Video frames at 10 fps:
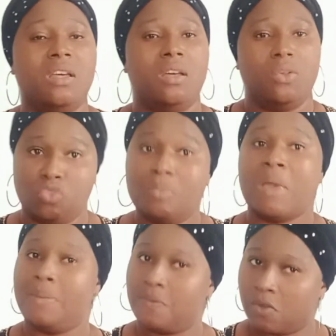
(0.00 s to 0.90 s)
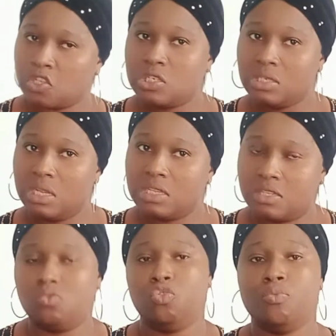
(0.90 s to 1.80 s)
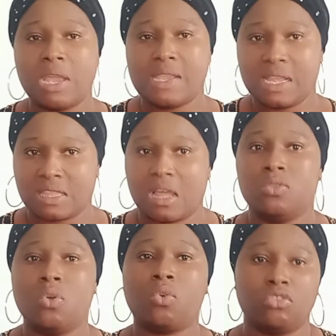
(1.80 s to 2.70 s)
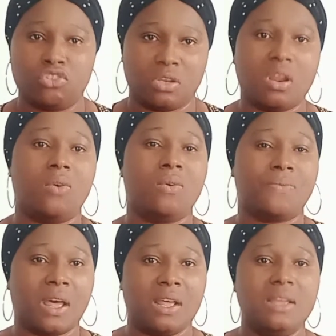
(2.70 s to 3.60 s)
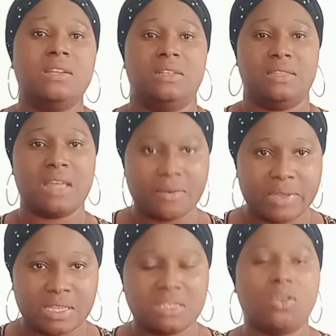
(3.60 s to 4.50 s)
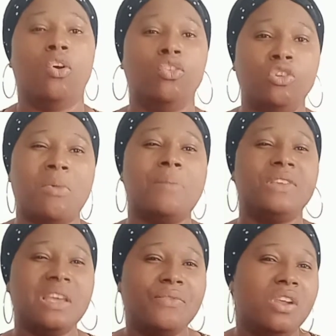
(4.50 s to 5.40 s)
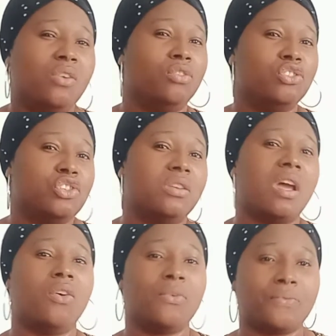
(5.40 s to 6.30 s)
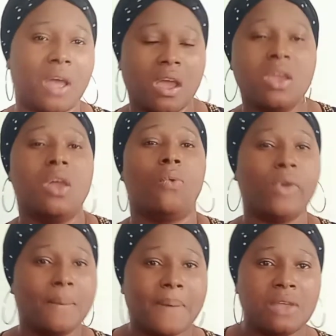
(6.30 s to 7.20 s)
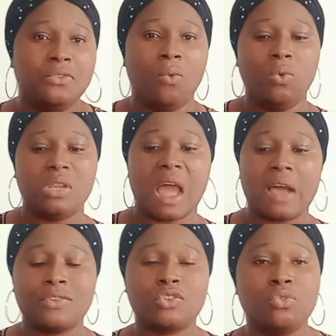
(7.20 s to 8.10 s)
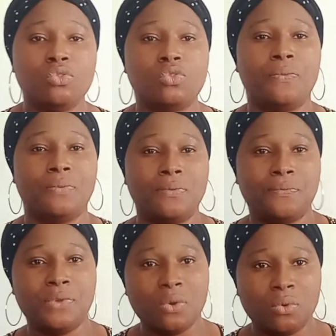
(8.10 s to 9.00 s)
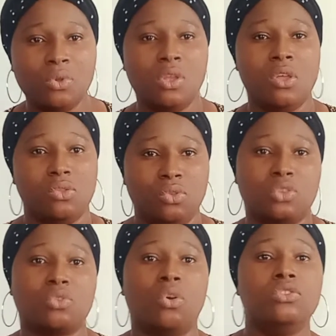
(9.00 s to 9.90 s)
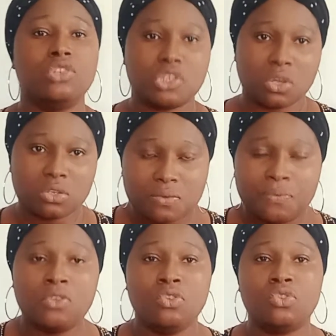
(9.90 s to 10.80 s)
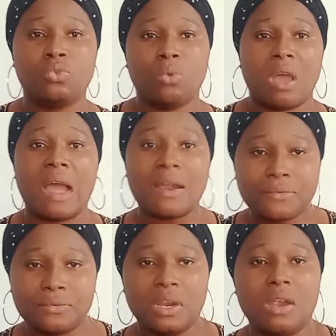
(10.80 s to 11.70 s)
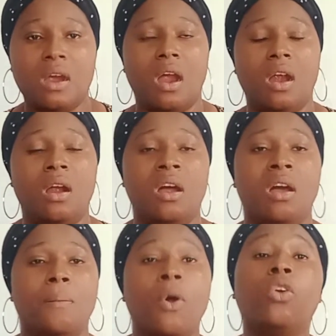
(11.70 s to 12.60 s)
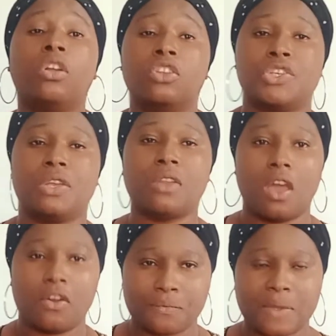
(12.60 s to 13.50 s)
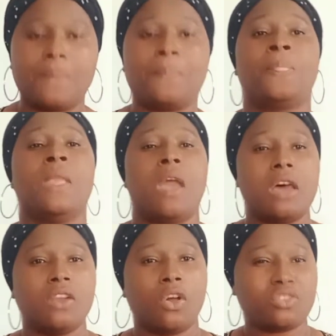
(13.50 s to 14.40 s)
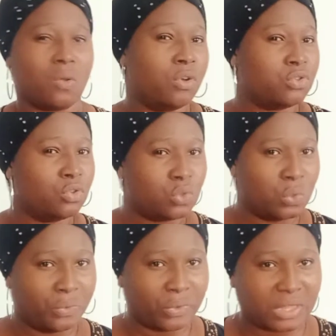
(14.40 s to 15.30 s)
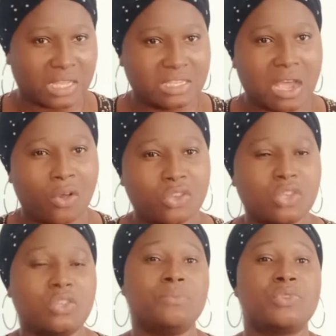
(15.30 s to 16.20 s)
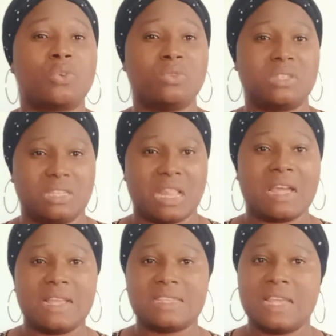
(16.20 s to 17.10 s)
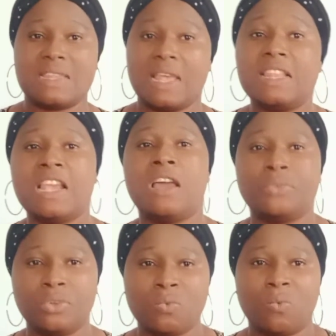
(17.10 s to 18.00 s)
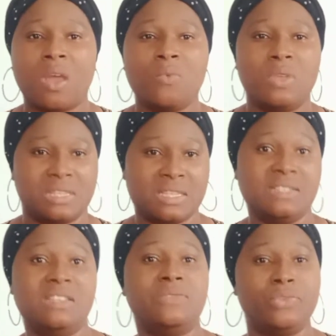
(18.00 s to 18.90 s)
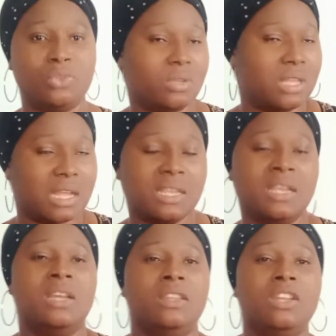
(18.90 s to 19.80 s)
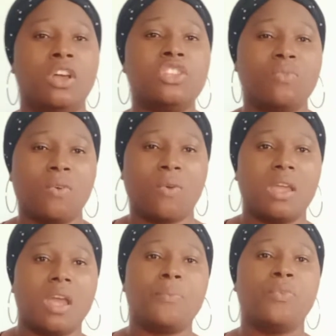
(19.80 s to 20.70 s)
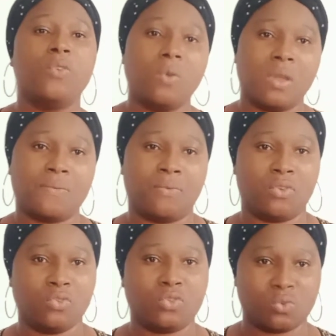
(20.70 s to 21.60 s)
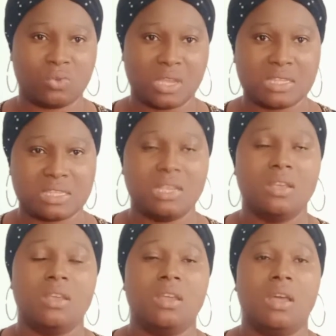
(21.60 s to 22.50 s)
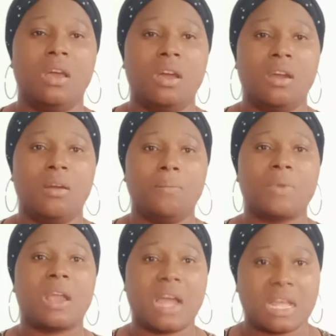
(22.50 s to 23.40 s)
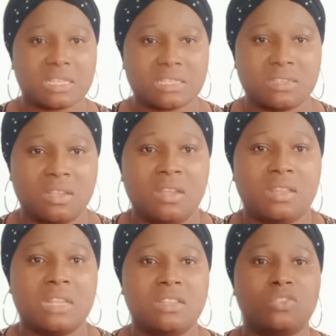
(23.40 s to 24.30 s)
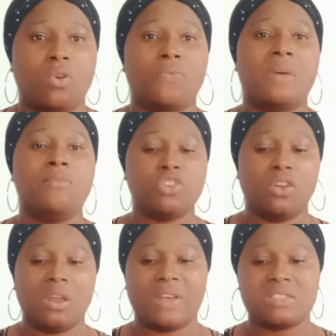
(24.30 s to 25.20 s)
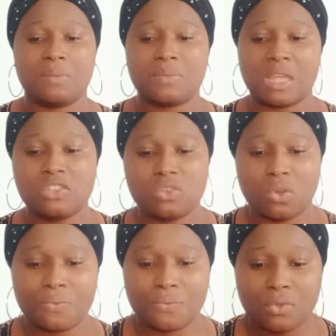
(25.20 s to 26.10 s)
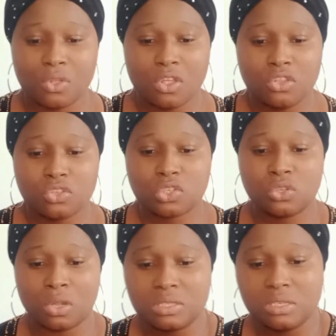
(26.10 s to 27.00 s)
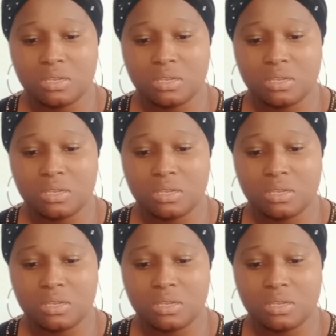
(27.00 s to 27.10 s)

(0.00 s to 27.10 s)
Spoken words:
you might be fortunate, you might get an unconditional offer direct, or you might be given a conditional offer whereby they would ask you to fulfill those conditions for you to have unconditional offer. And I also want you to know that there are also some schools, like I said earlier on while we were starting this video, that they don't require POF for you to get CAS, that is confirmation of acceptance of study.